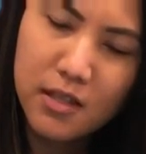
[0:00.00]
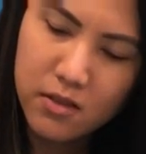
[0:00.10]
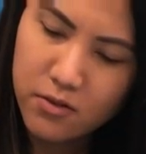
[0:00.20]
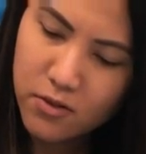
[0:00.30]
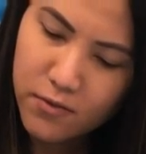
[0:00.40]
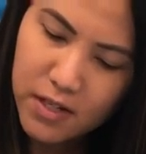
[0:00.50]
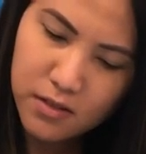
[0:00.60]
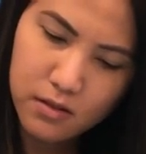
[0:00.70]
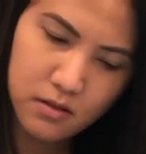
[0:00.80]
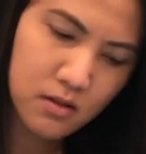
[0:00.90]
There's your
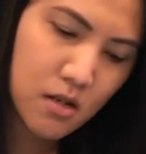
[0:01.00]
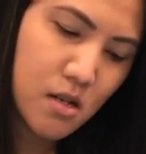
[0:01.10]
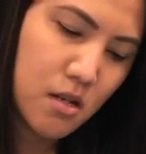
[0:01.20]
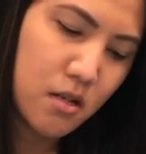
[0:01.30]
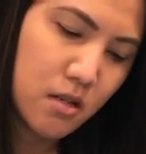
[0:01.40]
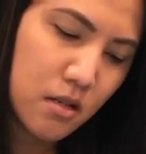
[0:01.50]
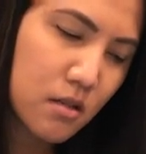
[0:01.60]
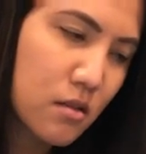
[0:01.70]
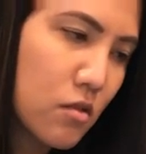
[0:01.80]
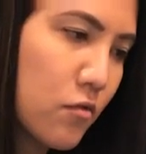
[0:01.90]
visor.
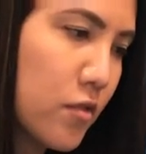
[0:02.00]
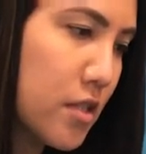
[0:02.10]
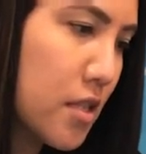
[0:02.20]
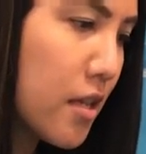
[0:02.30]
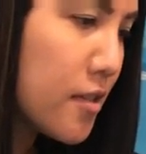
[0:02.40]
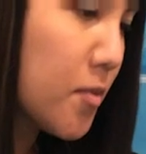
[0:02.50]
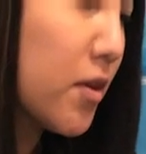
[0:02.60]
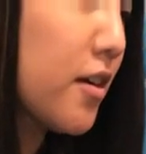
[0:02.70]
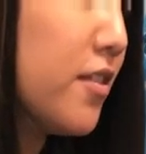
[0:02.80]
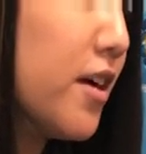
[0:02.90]
So for today's
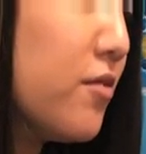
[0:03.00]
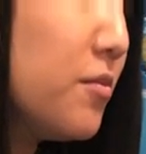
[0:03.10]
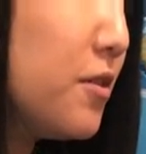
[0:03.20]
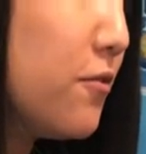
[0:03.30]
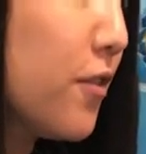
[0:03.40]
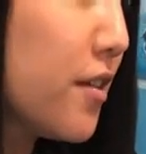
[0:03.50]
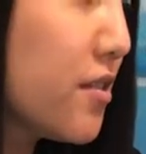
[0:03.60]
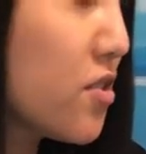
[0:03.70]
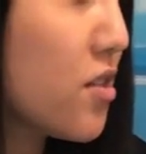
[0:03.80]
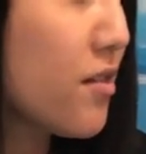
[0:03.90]
book, I thought it would be fun
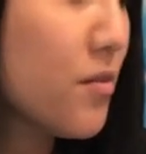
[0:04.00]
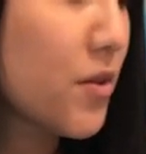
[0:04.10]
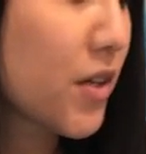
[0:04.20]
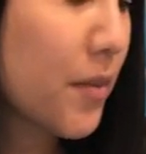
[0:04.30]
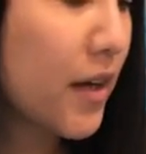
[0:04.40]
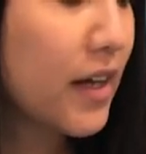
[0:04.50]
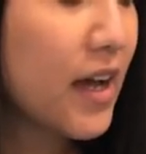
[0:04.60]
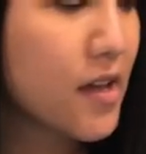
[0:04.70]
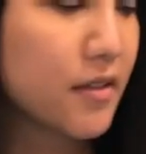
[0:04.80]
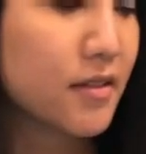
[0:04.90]
to share a book about
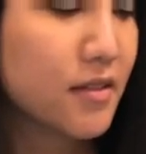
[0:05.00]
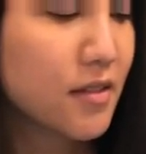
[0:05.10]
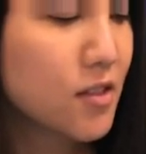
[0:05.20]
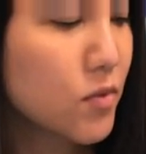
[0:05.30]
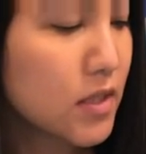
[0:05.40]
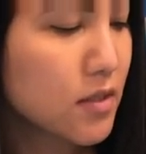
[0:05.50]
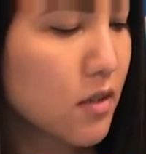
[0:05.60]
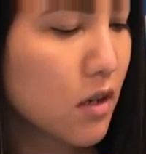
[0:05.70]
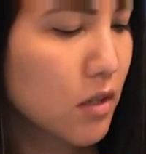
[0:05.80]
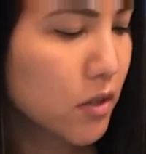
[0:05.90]
hats. This one is
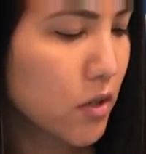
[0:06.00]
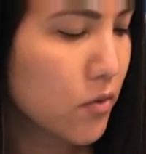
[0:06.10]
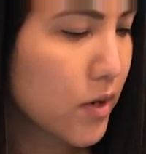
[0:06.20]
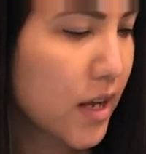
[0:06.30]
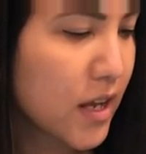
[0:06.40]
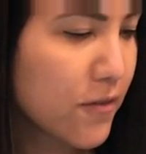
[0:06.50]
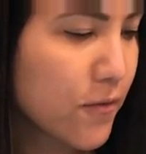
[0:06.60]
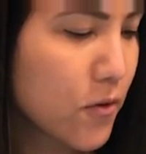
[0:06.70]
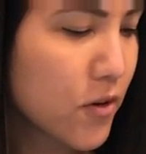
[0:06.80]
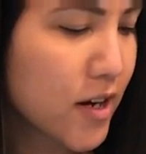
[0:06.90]
called Hooray
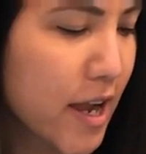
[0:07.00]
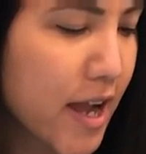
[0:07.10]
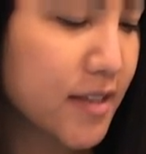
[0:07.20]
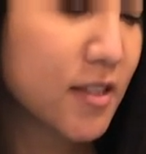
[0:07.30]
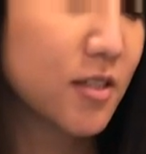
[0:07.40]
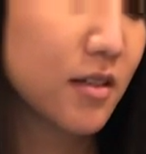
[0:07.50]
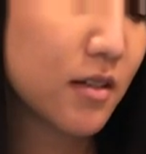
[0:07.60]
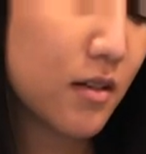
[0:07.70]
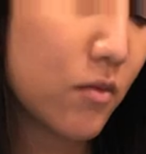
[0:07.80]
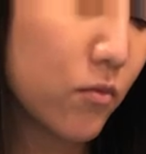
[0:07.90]
for Hat,
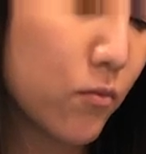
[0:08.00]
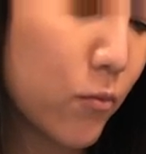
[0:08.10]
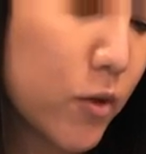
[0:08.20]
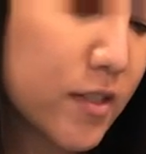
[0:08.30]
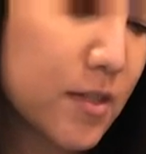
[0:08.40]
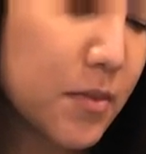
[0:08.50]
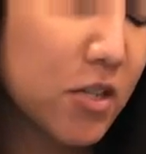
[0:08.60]
Words and